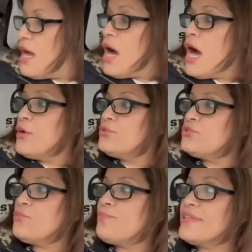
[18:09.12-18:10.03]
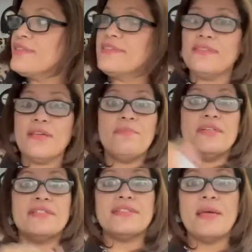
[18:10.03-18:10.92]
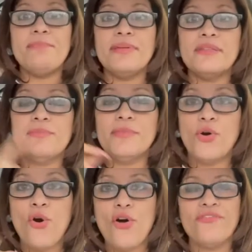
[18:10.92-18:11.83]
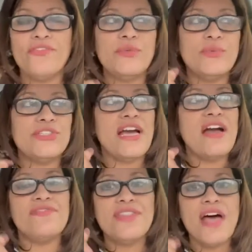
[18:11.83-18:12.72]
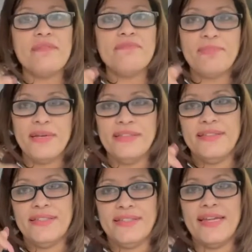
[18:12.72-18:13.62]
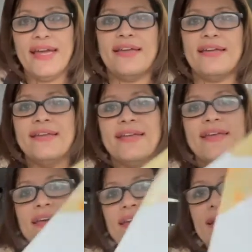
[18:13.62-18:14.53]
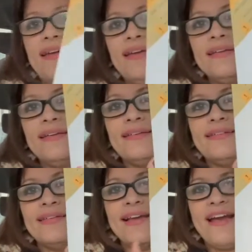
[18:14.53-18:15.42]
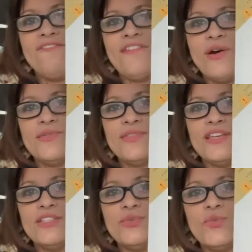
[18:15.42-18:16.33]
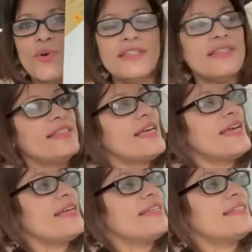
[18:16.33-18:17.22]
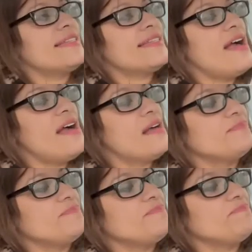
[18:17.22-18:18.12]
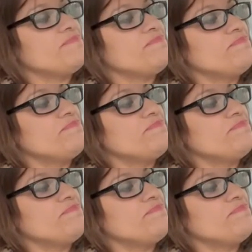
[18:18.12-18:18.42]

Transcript: I also picked this up because I picked up the coffee, which I have not painted yet. And I found this one that's um,